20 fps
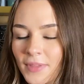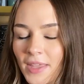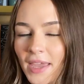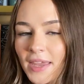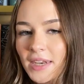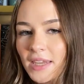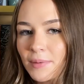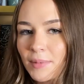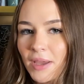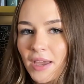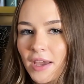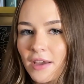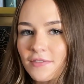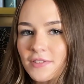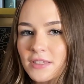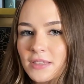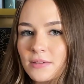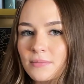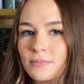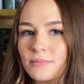And I might have
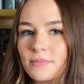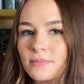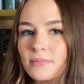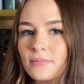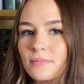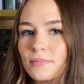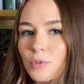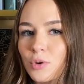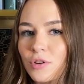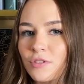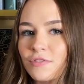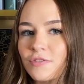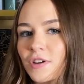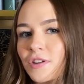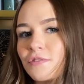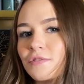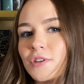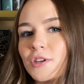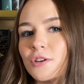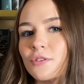some more
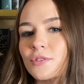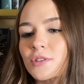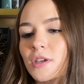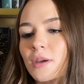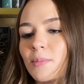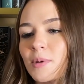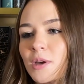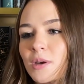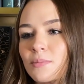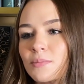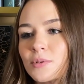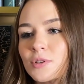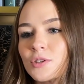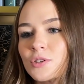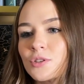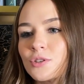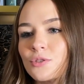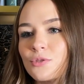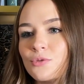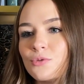fun videos coming up
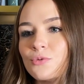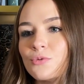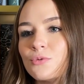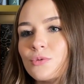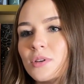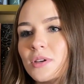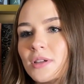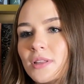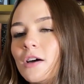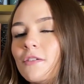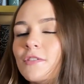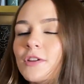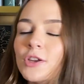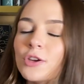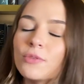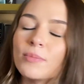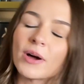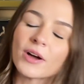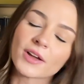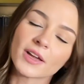soon. A video
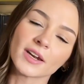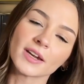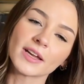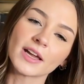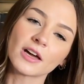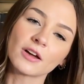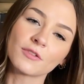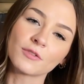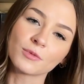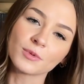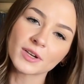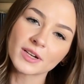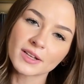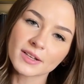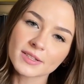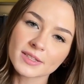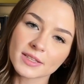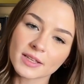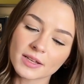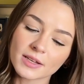about getting out of a reading
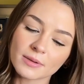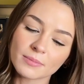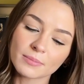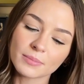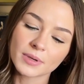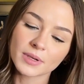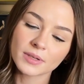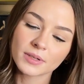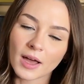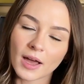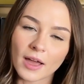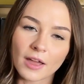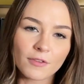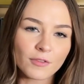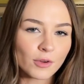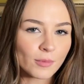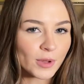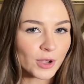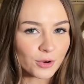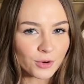slump. I have
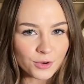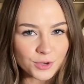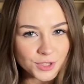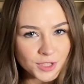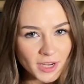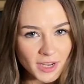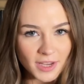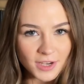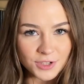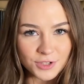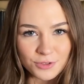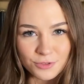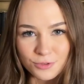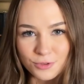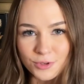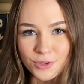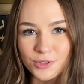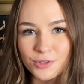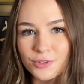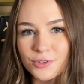all my crochet
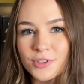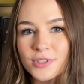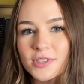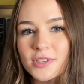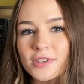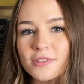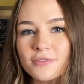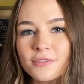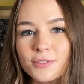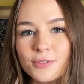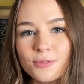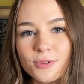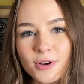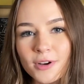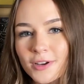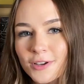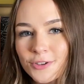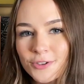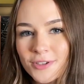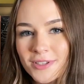tutorials if you are
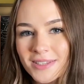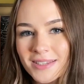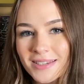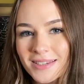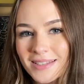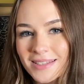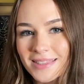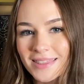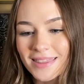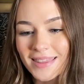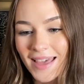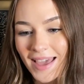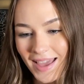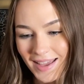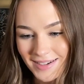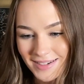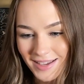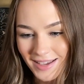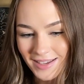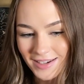interested in
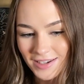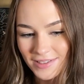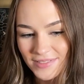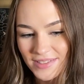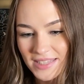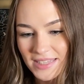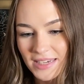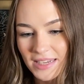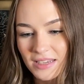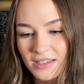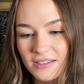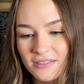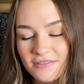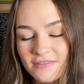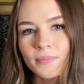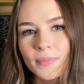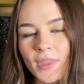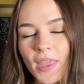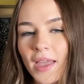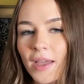that kind of stuff.
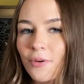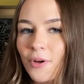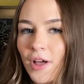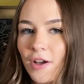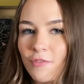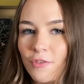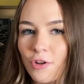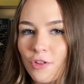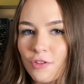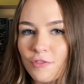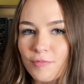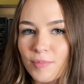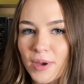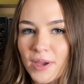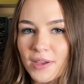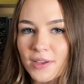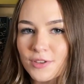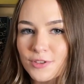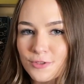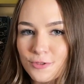I will have all of
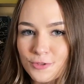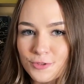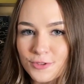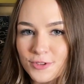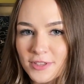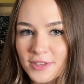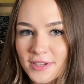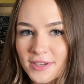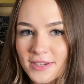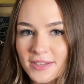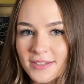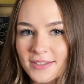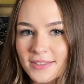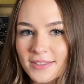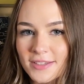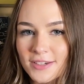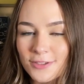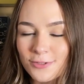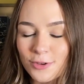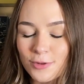my socials linked in
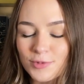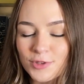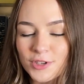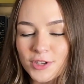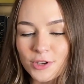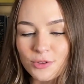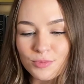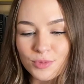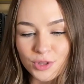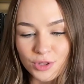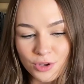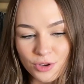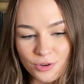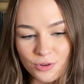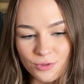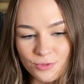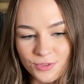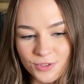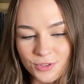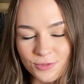the description down
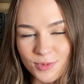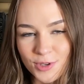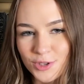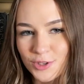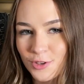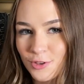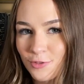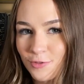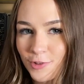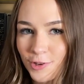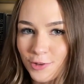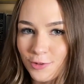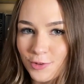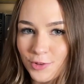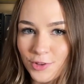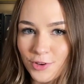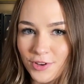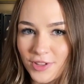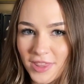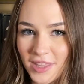below, so make sure you follow
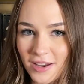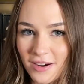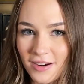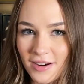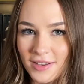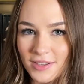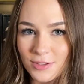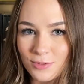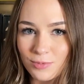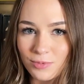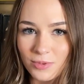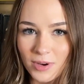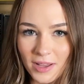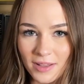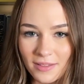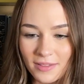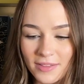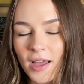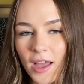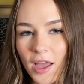along there as
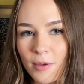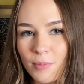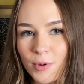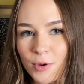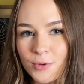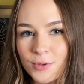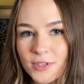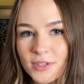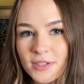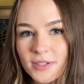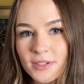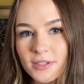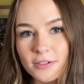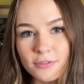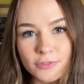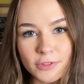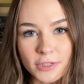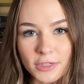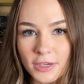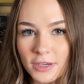well. I post
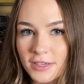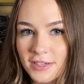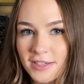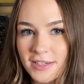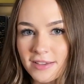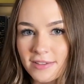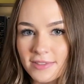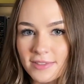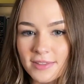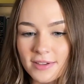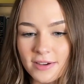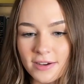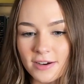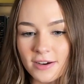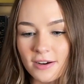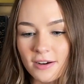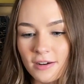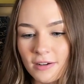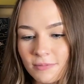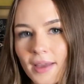different content
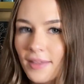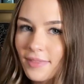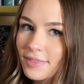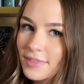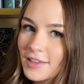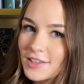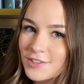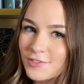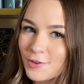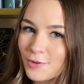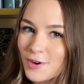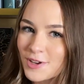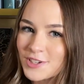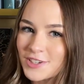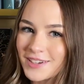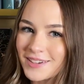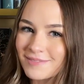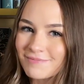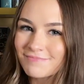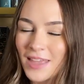there. And thanks for
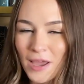watching.